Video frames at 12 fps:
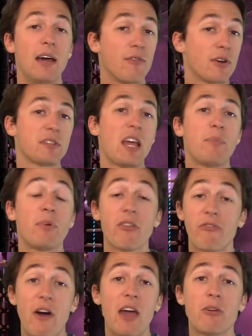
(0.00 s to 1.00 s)
For example, the
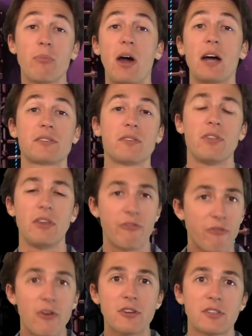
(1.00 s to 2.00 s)
final boss of the
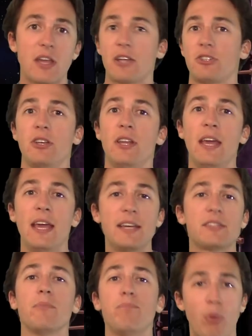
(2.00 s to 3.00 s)
first section
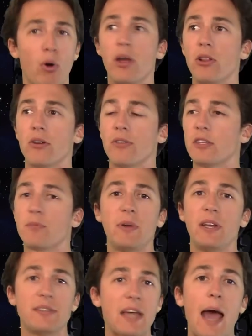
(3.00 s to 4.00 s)
is a boiler that's been
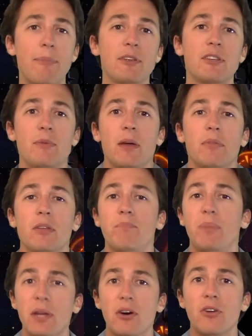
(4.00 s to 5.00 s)
adapted to be able to
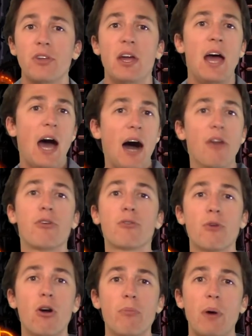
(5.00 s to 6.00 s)
build other
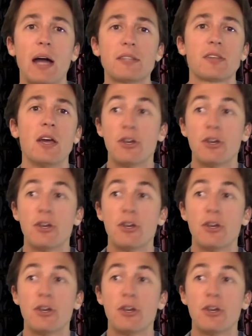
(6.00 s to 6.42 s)
robots,